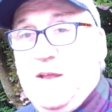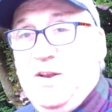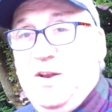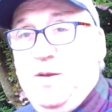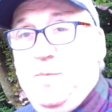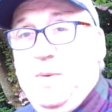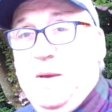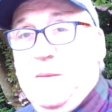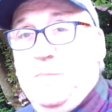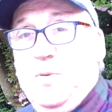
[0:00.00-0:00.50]

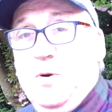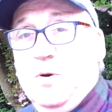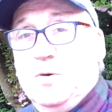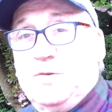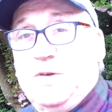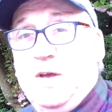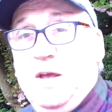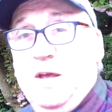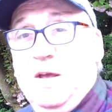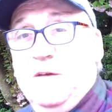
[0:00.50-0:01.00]
it'd be a poor
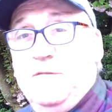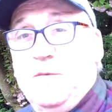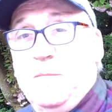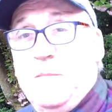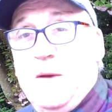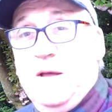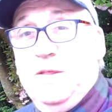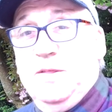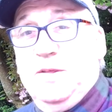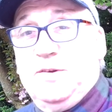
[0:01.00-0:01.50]
thing if a
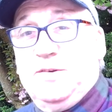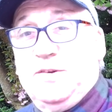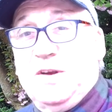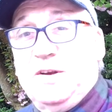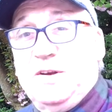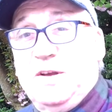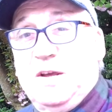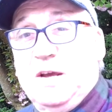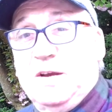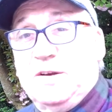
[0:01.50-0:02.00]
man that
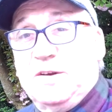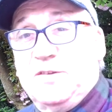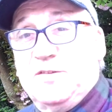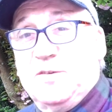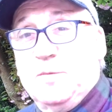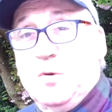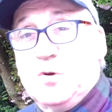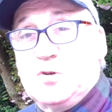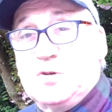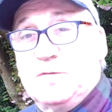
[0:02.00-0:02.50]
dedicated so
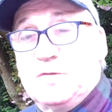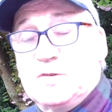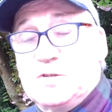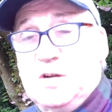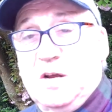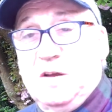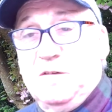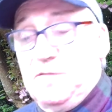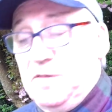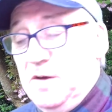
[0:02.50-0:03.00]
much of his
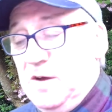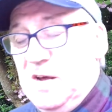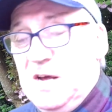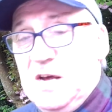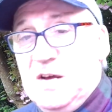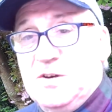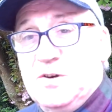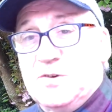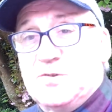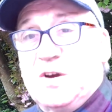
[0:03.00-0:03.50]
life
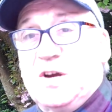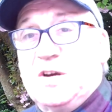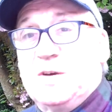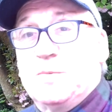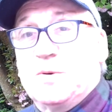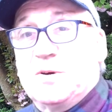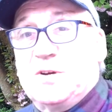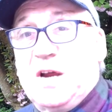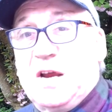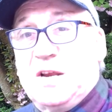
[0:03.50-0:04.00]
to trying to
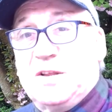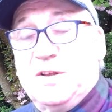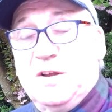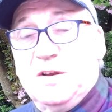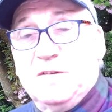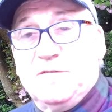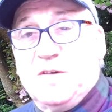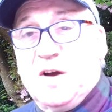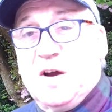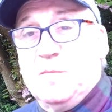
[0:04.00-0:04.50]
protect the
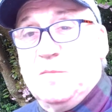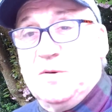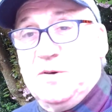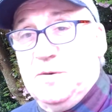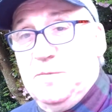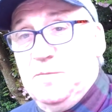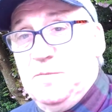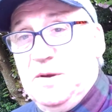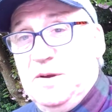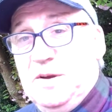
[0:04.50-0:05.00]
environment
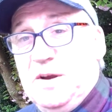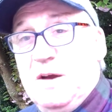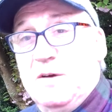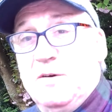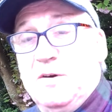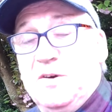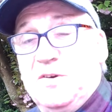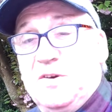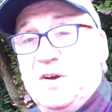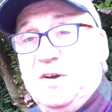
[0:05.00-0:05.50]
in
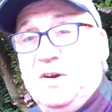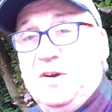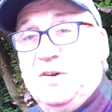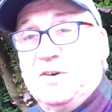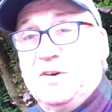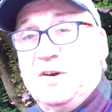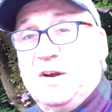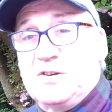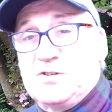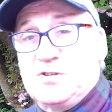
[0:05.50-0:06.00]
Ireland and
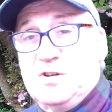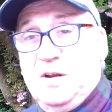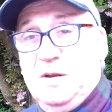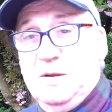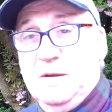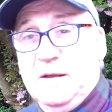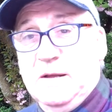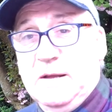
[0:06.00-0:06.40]
internationally